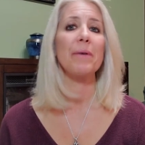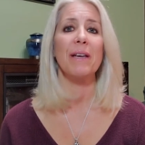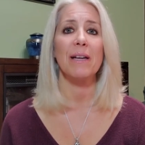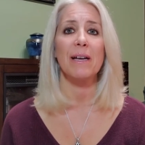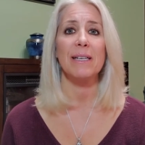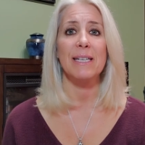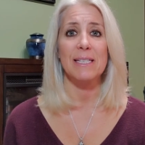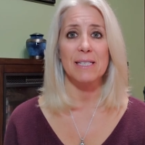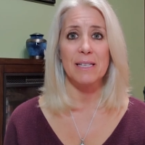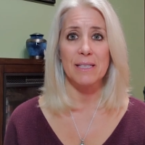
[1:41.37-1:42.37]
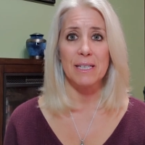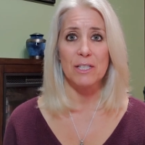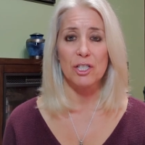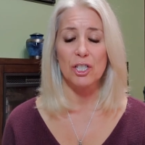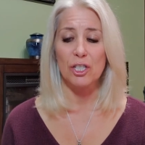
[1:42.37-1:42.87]
be a, an easy
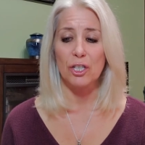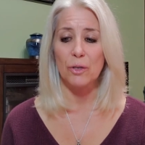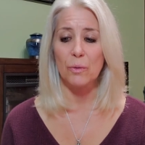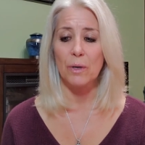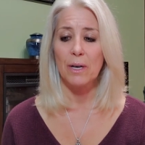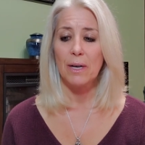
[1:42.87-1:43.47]
thing to do.